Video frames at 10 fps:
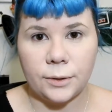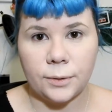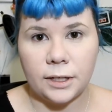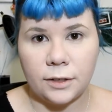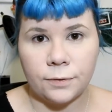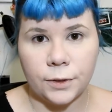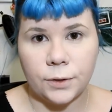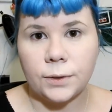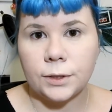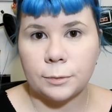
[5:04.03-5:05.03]
no need for
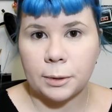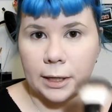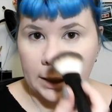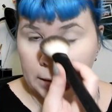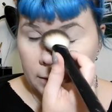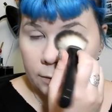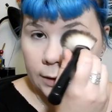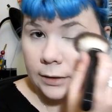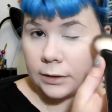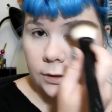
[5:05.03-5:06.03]
you to apply it
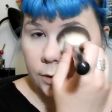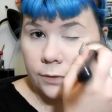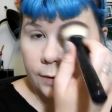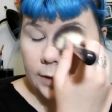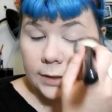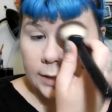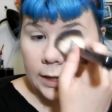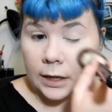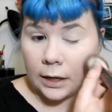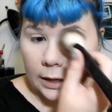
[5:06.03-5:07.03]
directly to your face.
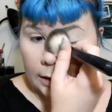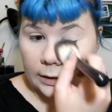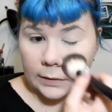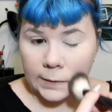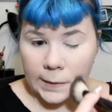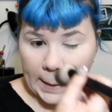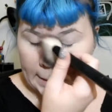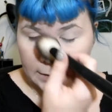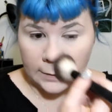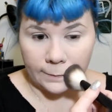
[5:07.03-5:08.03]
And
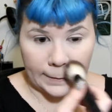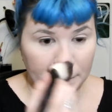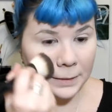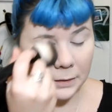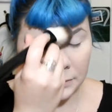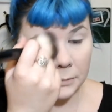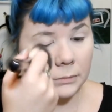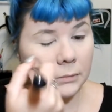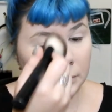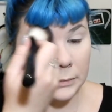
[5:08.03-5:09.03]
I just find that
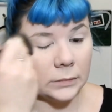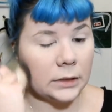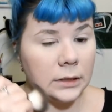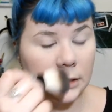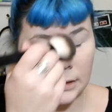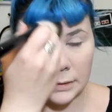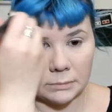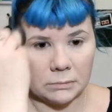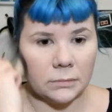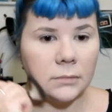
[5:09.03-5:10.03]
it's
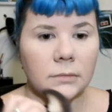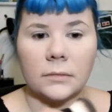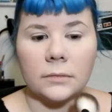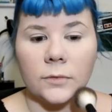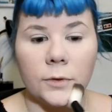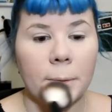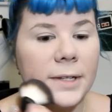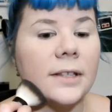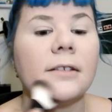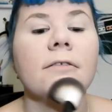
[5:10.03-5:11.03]

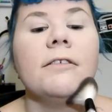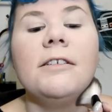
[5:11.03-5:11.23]
repulsive.